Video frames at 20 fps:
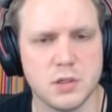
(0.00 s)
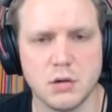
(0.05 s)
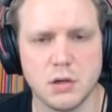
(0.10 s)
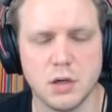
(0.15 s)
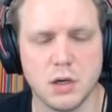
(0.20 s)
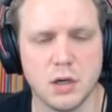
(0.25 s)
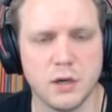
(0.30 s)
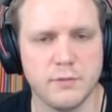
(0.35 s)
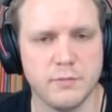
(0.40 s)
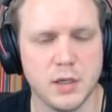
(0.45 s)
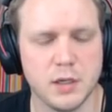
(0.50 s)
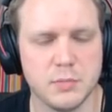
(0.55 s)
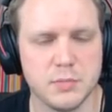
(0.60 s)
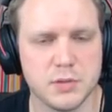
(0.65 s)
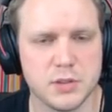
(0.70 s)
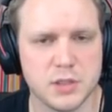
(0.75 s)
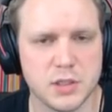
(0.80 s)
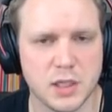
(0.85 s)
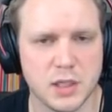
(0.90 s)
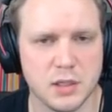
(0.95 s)
sorry i've made a
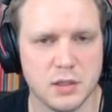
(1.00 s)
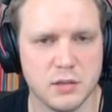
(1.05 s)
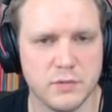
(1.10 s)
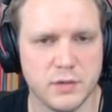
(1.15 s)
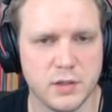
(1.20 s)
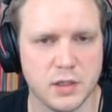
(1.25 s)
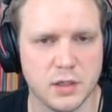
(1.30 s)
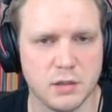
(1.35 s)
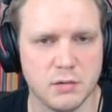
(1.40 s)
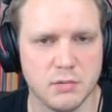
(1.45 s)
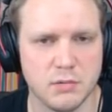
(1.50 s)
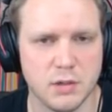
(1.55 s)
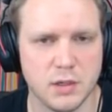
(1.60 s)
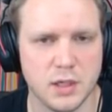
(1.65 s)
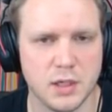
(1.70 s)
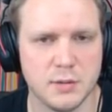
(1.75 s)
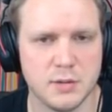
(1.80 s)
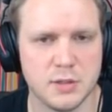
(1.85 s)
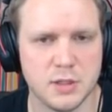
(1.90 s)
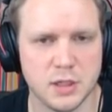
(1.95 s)
mistake in the video
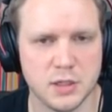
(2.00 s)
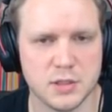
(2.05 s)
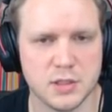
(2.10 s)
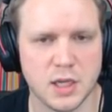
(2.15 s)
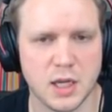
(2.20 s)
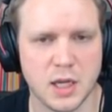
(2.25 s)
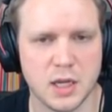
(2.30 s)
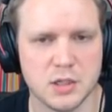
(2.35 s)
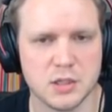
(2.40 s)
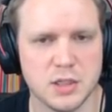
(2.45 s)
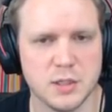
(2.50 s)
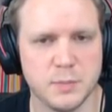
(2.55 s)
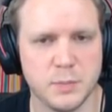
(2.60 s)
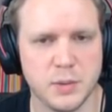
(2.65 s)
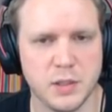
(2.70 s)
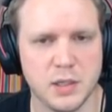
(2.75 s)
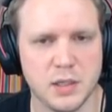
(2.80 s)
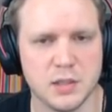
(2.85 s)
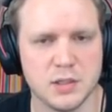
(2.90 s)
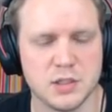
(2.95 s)
it does actually
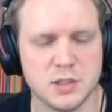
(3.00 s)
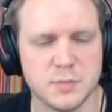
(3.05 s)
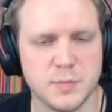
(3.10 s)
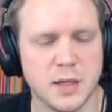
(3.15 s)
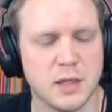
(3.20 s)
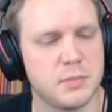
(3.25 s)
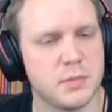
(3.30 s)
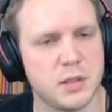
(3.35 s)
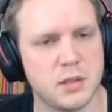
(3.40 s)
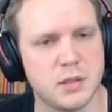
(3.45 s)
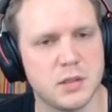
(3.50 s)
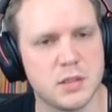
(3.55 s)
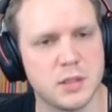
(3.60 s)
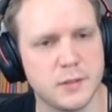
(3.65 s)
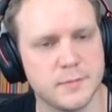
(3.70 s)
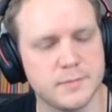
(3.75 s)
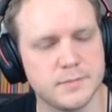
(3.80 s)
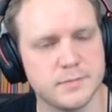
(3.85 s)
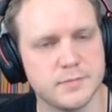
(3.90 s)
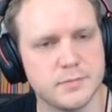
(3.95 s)
pierce spell
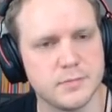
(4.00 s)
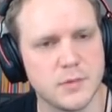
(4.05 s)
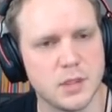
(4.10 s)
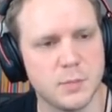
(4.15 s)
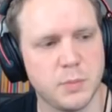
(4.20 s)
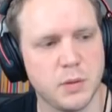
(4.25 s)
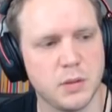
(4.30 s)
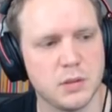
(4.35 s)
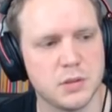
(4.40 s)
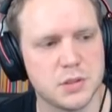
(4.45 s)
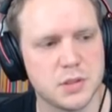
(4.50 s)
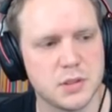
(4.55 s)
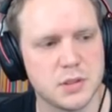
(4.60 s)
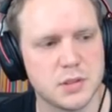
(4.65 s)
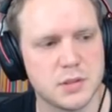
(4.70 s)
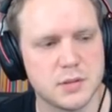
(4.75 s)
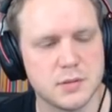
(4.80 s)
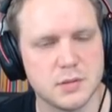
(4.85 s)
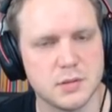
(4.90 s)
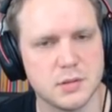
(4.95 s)
immunity
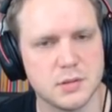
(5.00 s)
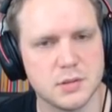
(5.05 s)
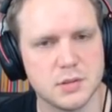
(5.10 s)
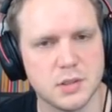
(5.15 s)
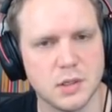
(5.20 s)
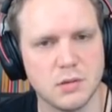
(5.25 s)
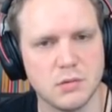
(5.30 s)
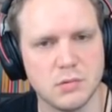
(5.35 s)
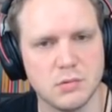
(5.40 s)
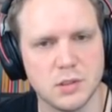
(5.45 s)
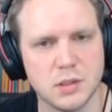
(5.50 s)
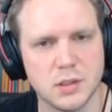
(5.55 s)
apologies so